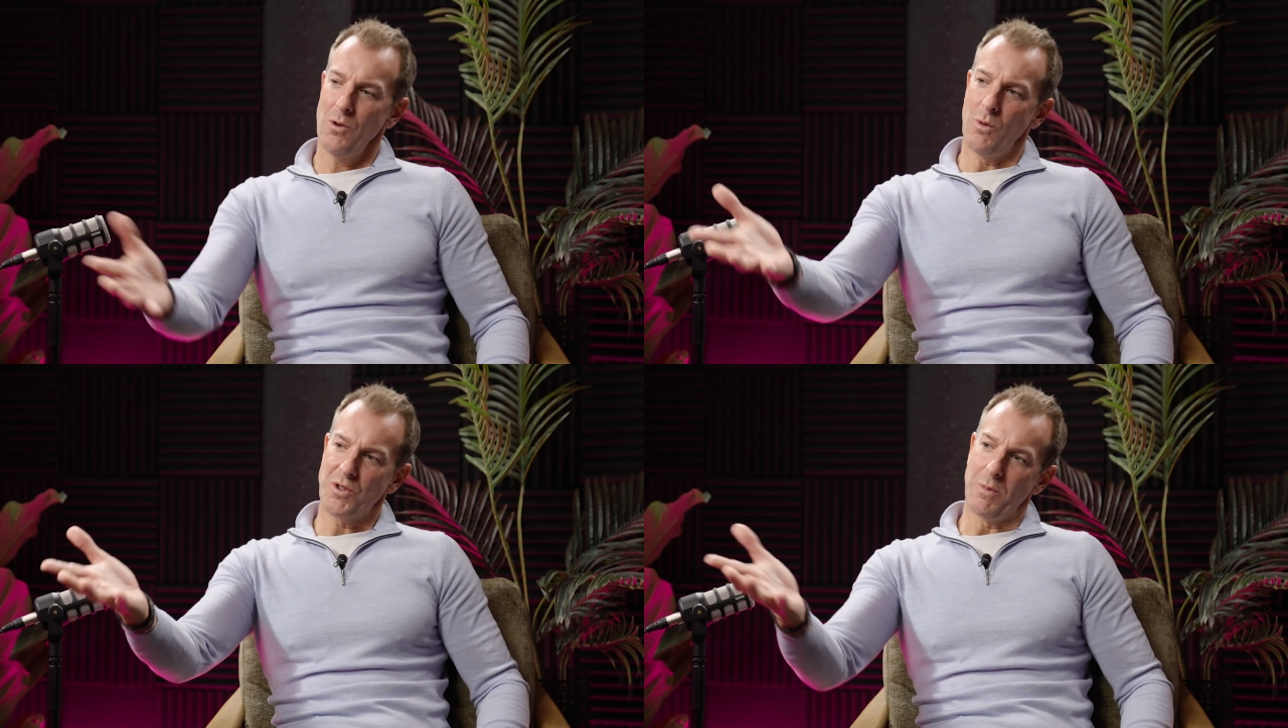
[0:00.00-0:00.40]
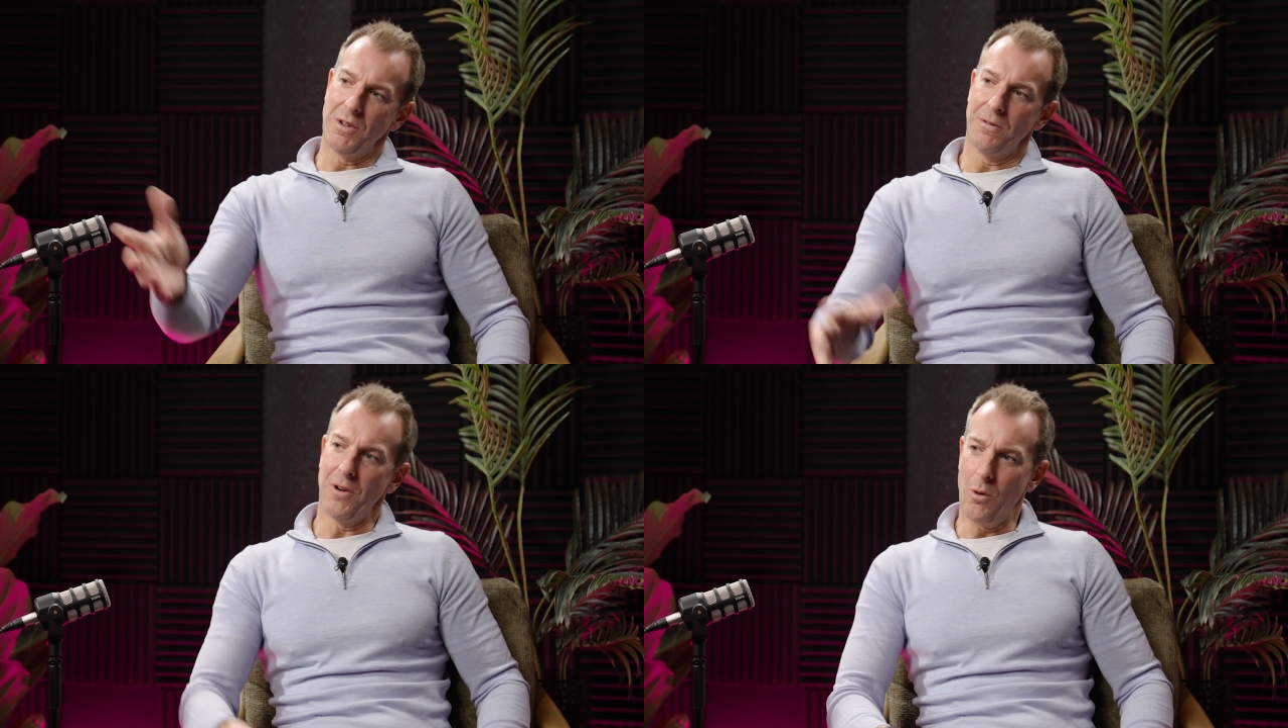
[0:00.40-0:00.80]
Which by
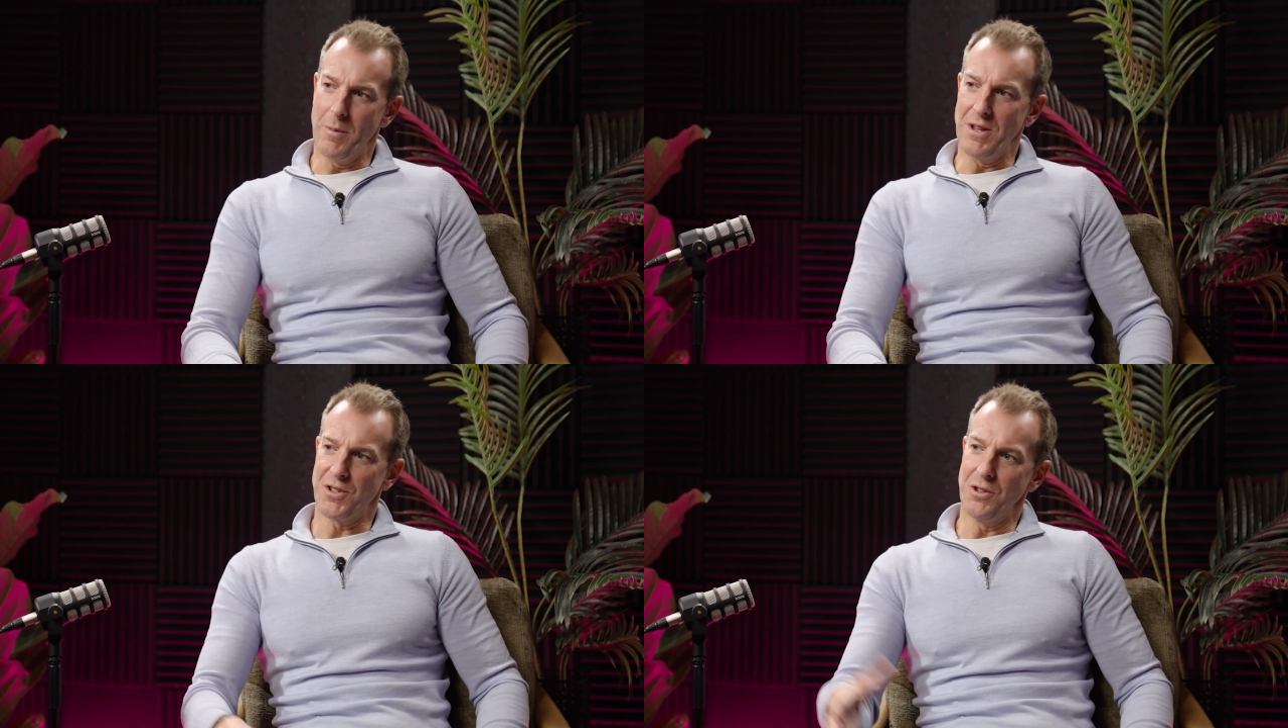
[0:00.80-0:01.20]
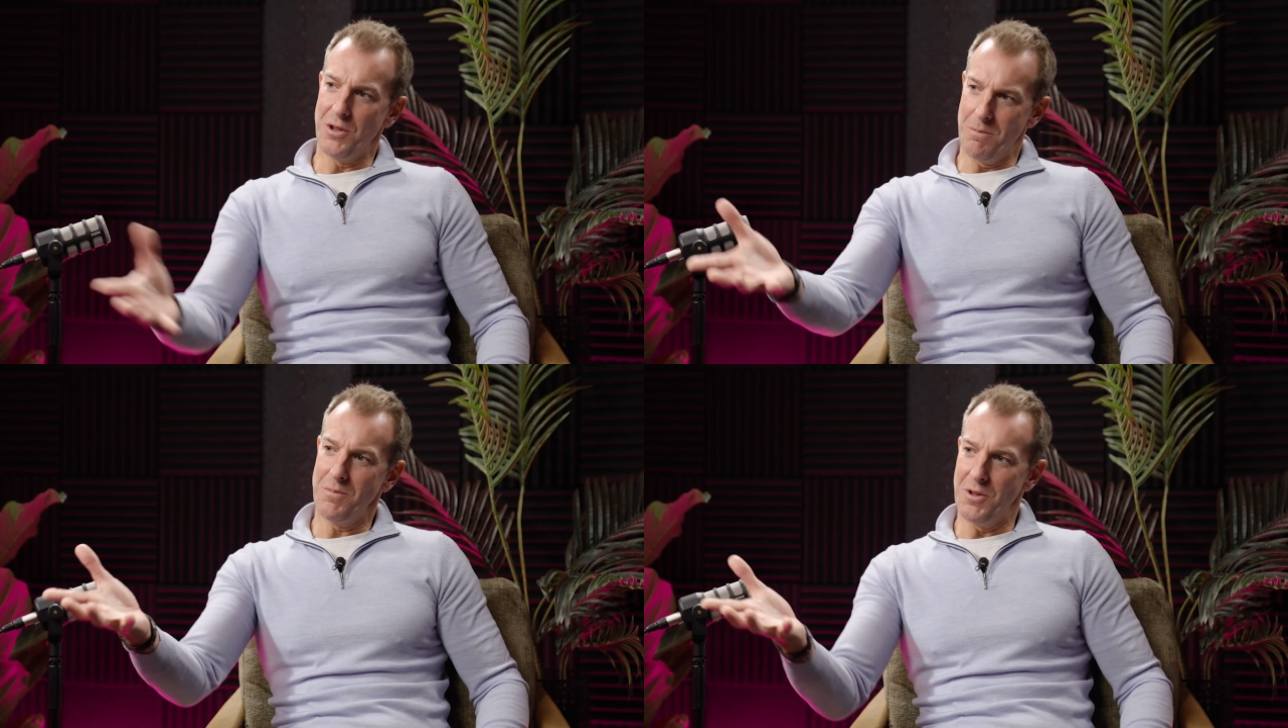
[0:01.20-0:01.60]
default means that
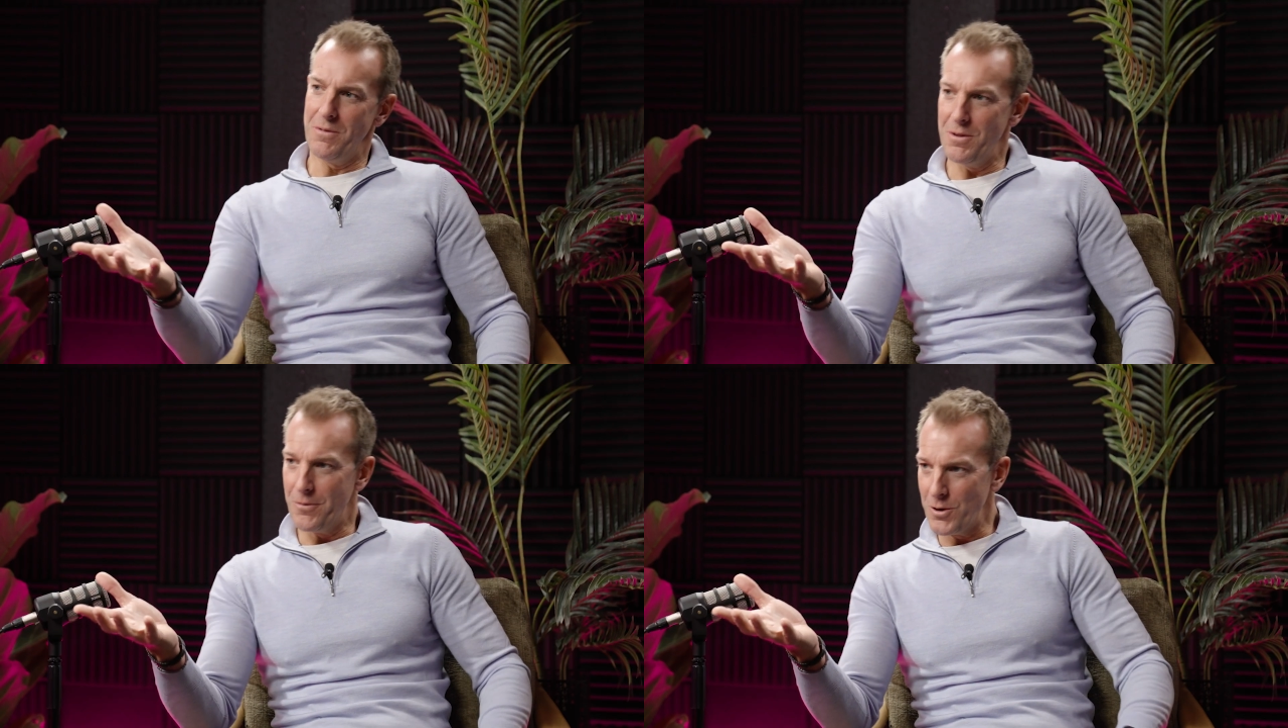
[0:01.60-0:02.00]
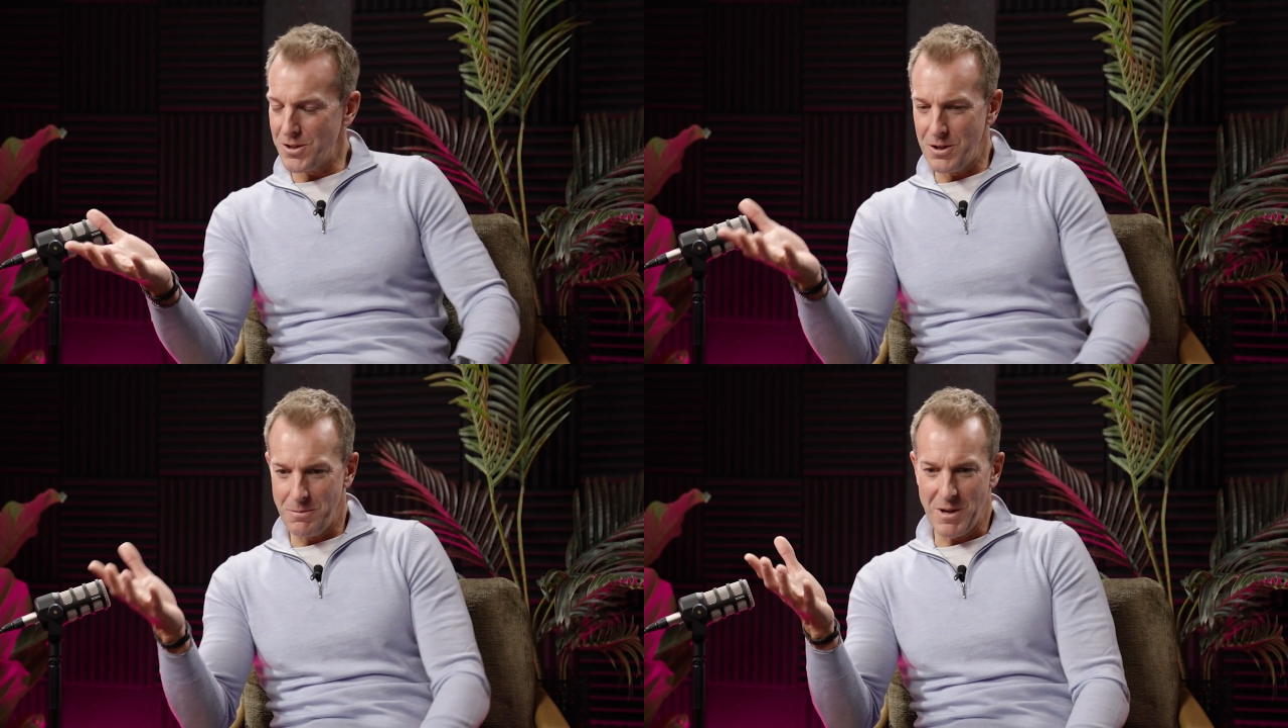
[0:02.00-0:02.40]
the